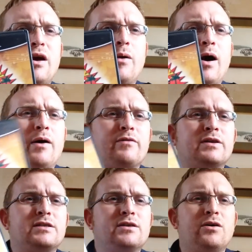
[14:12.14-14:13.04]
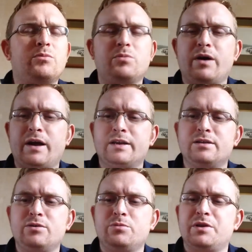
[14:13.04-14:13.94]
know how I've ended up
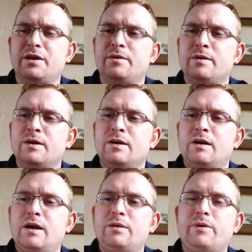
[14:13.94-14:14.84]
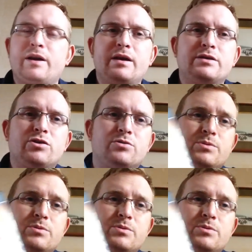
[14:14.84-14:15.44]
with it." Anyway, he charged